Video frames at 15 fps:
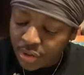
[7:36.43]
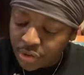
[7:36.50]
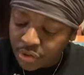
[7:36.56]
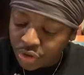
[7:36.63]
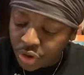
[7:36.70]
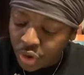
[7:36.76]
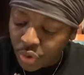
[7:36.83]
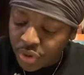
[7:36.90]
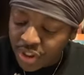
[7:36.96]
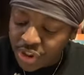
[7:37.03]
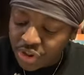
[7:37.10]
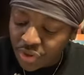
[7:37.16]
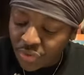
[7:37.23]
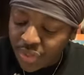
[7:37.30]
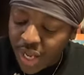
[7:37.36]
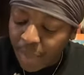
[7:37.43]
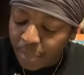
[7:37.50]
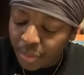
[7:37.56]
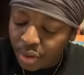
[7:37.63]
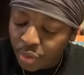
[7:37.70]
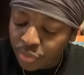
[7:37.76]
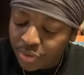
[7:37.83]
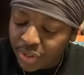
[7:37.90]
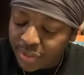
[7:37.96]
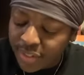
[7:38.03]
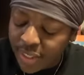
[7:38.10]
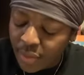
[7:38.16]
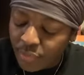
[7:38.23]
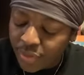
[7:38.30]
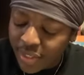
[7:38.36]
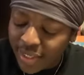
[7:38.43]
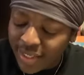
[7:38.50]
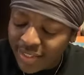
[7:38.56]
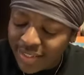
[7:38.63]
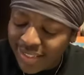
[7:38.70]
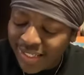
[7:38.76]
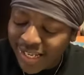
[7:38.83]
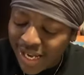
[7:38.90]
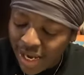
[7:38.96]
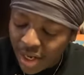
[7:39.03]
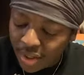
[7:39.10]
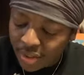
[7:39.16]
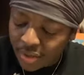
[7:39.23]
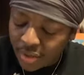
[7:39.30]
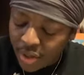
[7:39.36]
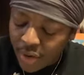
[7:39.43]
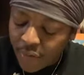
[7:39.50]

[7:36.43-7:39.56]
So ye shall not pollute the land wherein ye are,